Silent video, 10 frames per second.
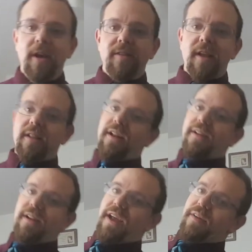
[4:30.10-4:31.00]
It's like they
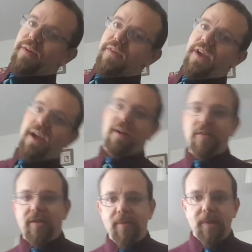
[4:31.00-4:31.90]
didn't have a V8 or
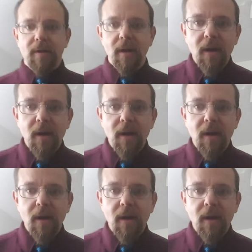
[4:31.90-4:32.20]
something.